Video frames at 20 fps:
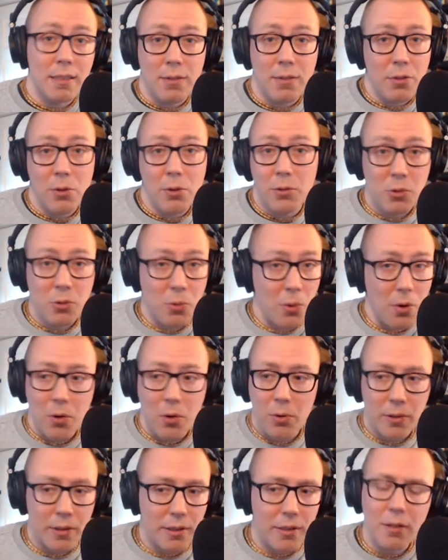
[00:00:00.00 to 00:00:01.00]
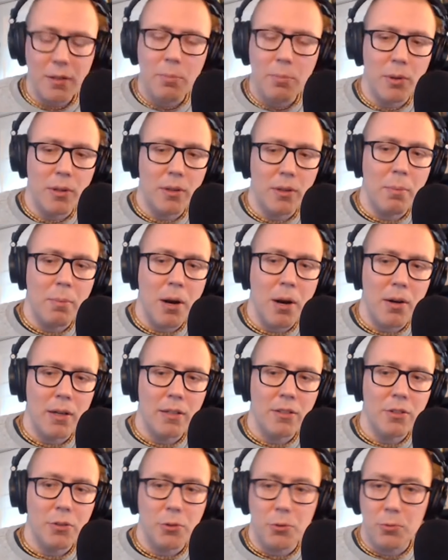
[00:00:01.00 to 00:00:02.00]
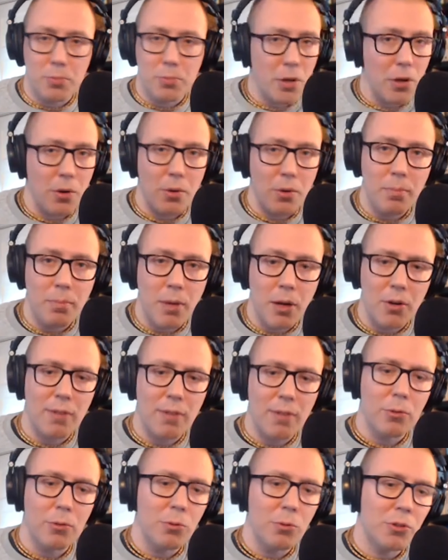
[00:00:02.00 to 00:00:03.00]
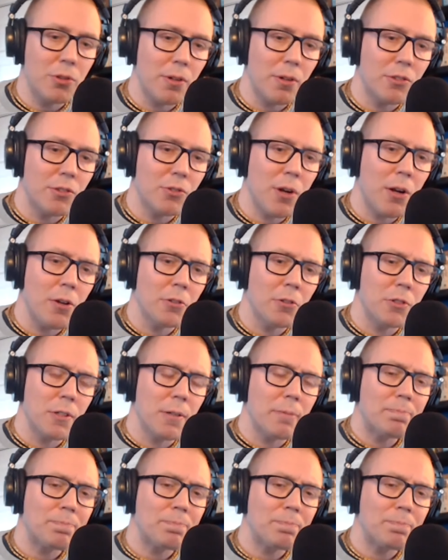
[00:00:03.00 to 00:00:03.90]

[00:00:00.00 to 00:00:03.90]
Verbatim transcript: even those who are already completely married to, modern evolutionary astrology.